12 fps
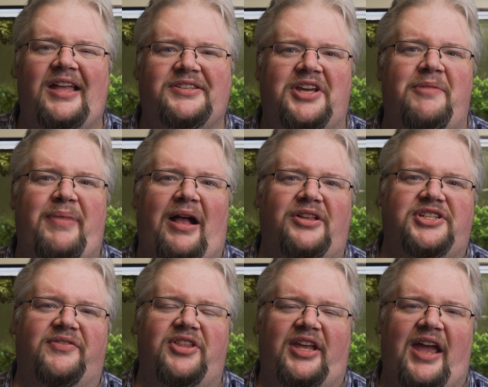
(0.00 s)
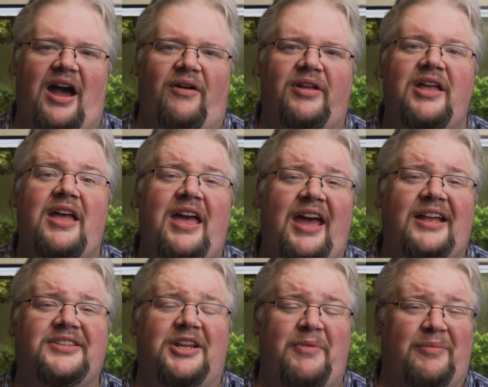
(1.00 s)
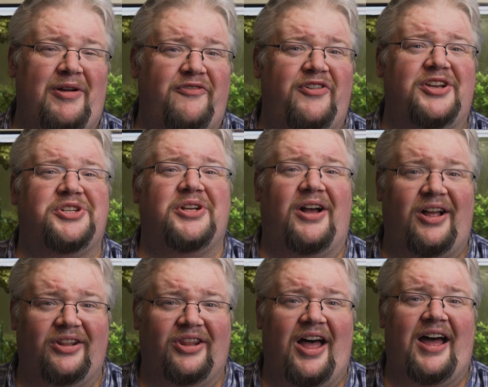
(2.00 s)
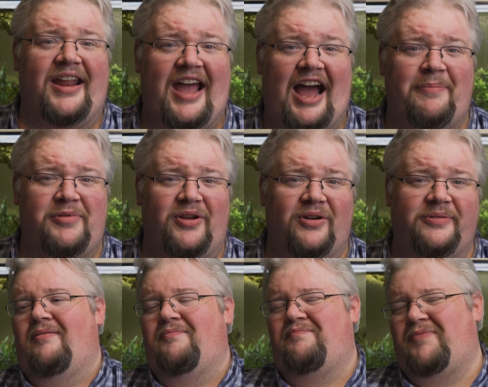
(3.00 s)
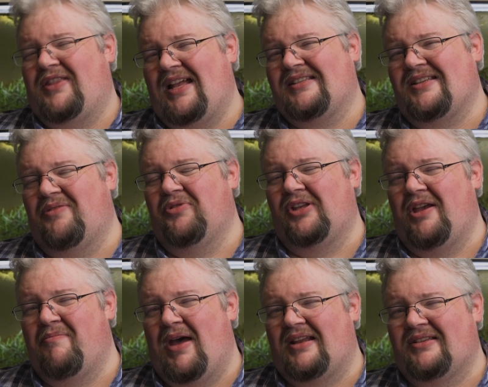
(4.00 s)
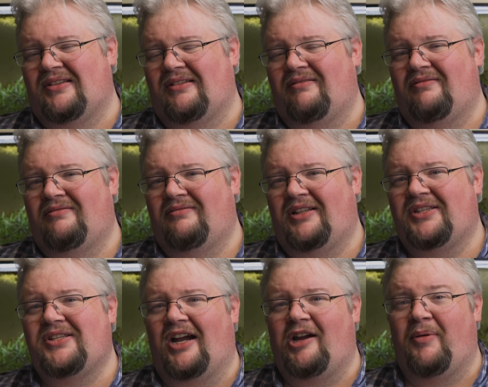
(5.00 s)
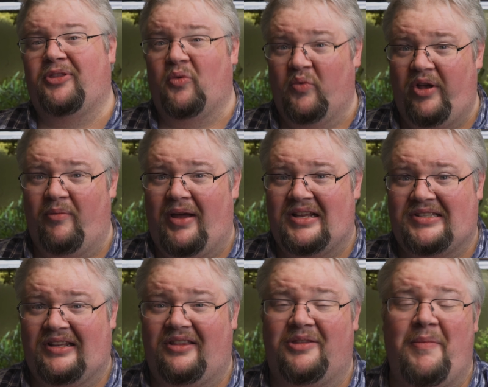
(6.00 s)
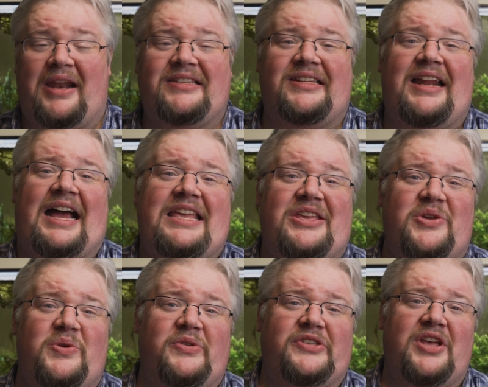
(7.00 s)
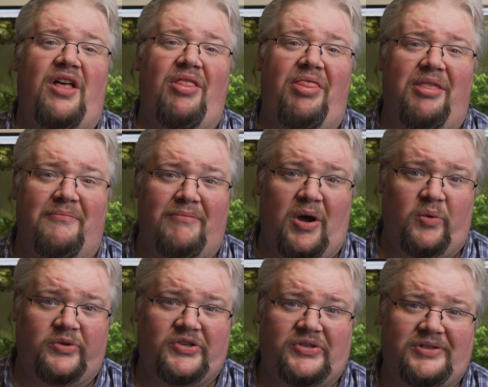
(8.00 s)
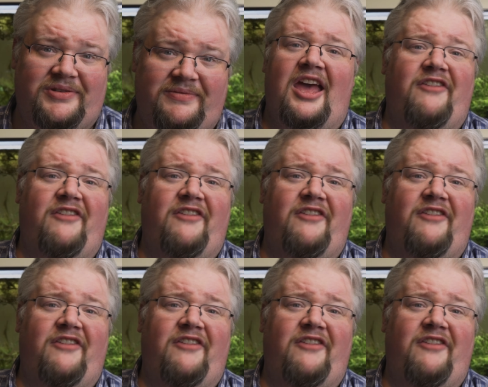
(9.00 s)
It's going to balance everything out, and it's going to make my fish a lot happier. But that's not really a medicine. Let's talk about the real medicine. The medicine I use the most.